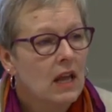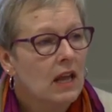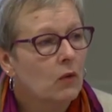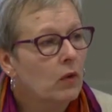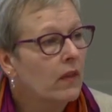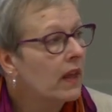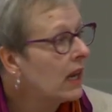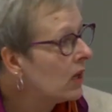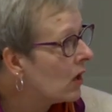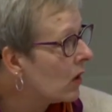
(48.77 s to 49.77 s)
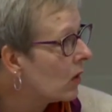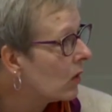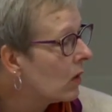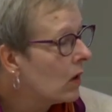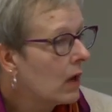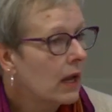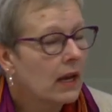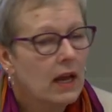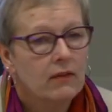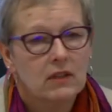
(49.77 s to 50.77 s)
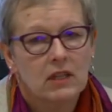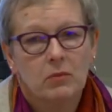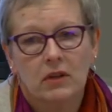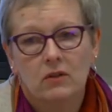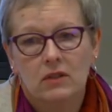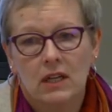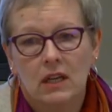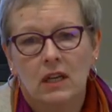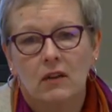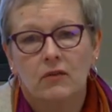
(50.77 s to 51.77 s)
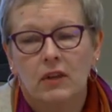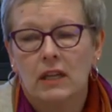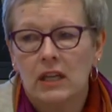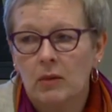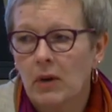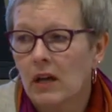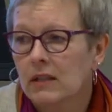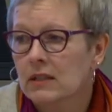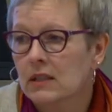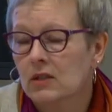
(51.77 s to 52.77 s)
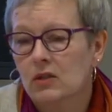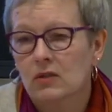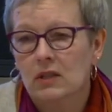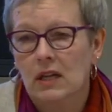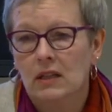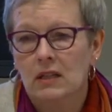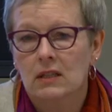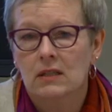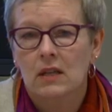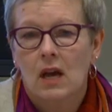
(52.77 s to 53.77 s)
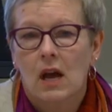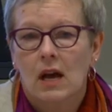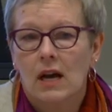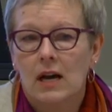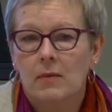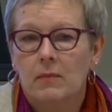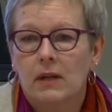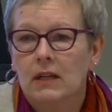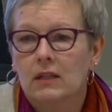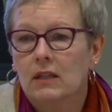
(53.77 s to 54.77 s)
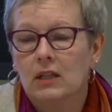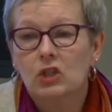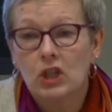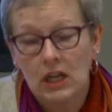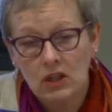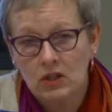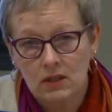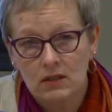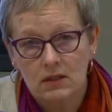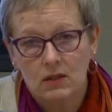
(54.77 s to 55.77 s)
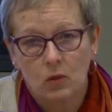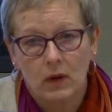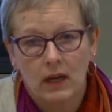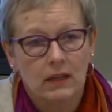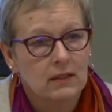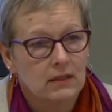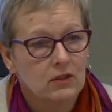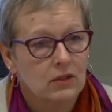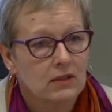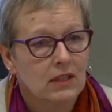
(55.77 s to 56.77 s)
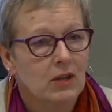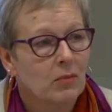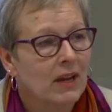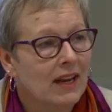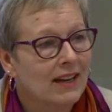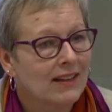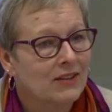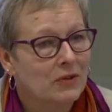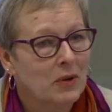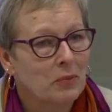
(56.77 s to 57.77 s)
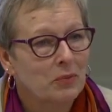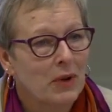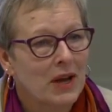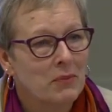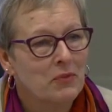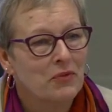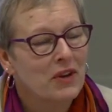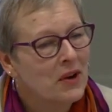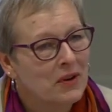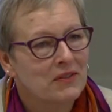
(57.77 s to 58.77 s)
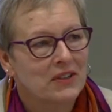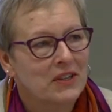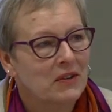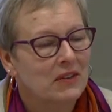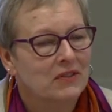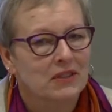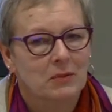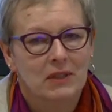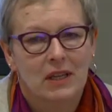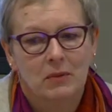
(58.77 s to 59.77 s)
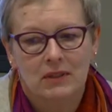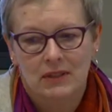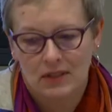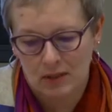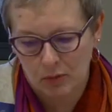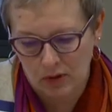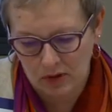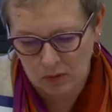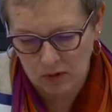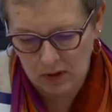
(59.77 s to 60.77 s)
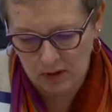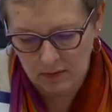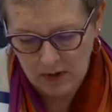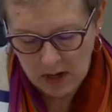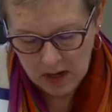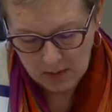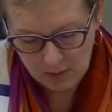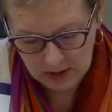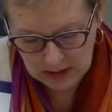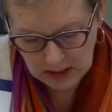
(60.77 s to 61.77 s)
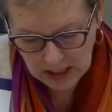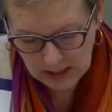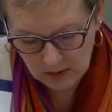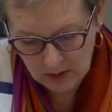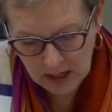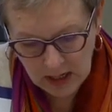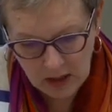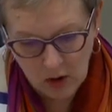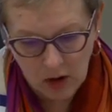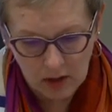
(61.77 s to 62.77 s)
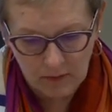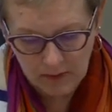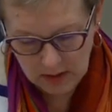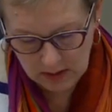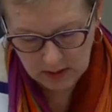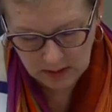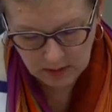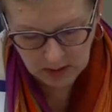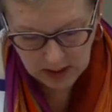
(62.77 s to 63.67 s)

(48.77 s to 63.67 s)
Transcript: And when they know and have a deep understanding of key policy issues like this, it changes the way decisions get made. And so I'm very, very grateful to be able to support the work of Morris Kleiner and all of our other